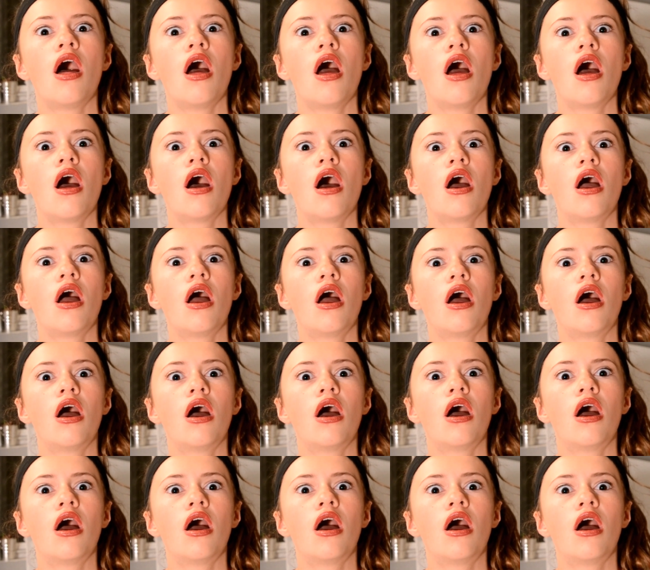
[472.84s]

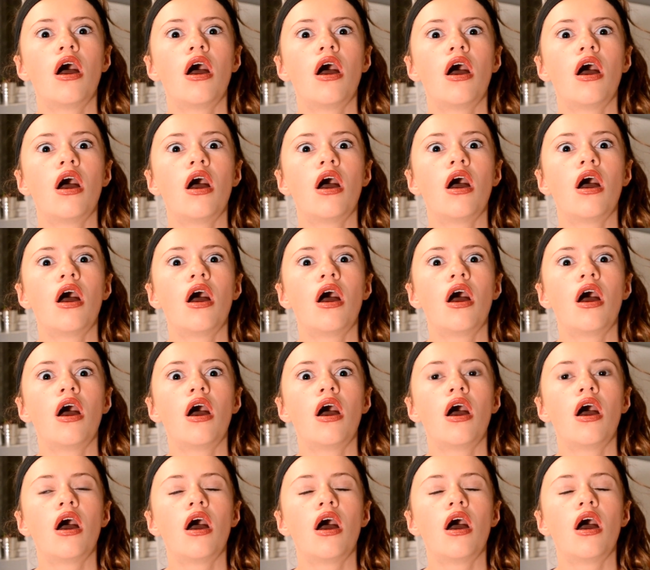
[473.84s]

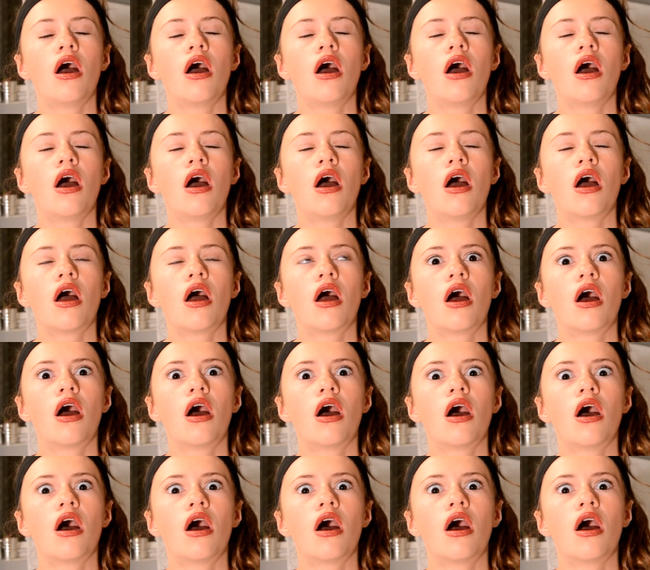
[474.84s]

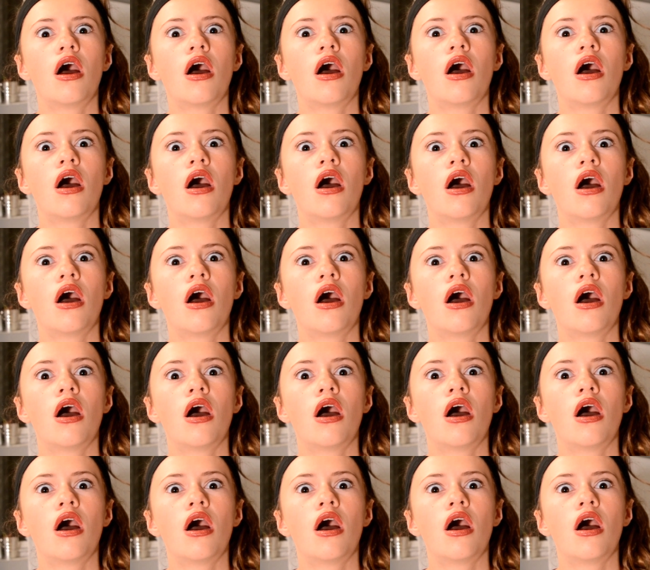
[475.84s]

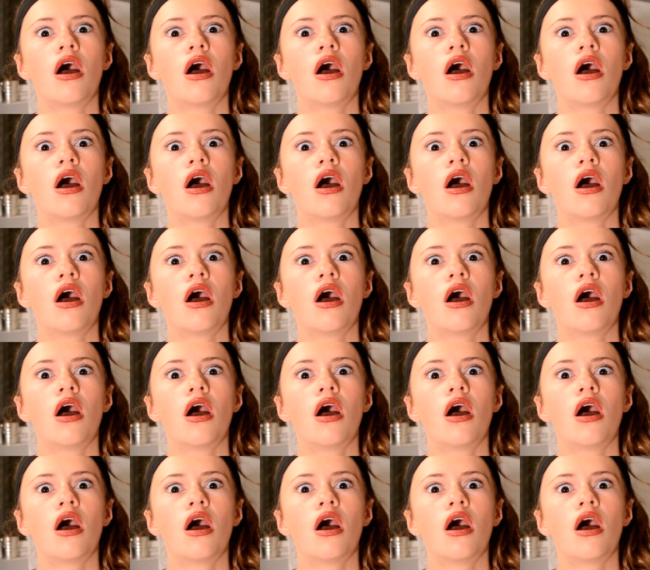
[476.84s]
[no speech]